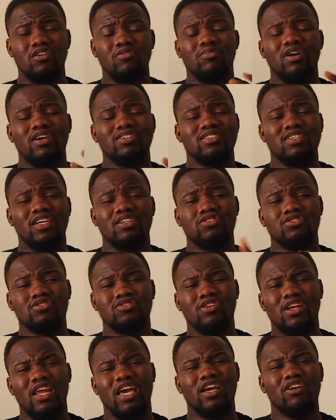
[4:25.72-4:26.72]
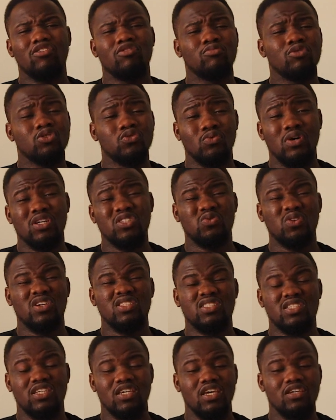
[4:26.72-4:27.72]
But I decided to show like almost
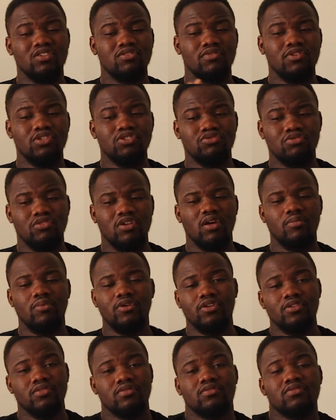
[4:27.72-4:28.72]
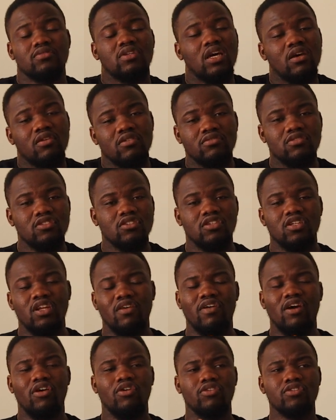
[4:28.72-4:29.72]
120k Swedish krona because you
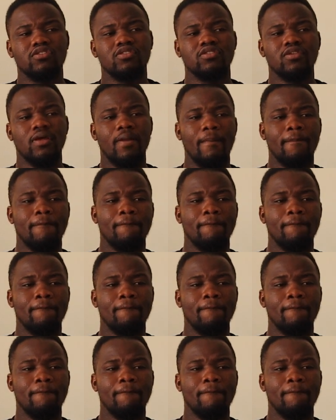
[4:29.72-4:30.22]
never hurts.